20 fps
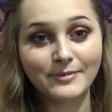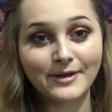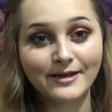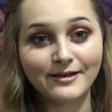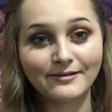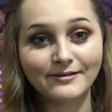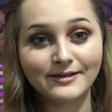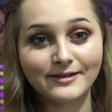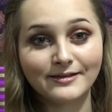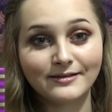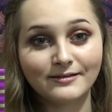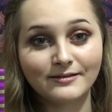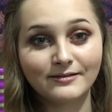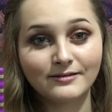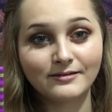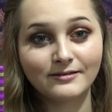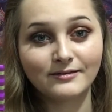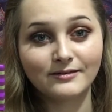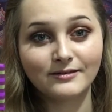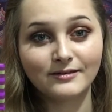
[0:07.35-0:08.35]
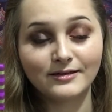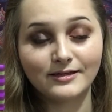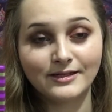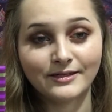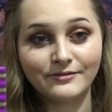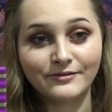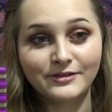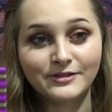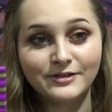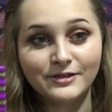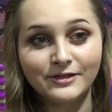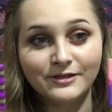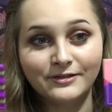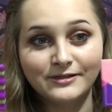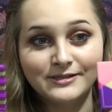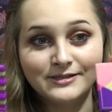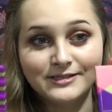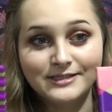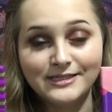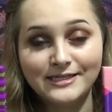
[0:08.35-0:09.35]
palette and the
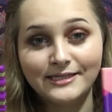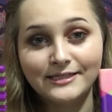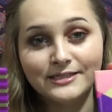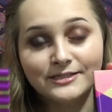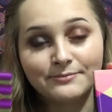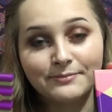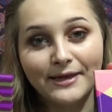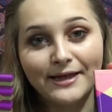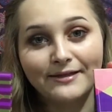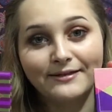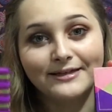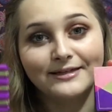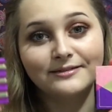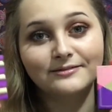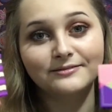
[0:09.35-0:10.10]
Tartelette Tease palette.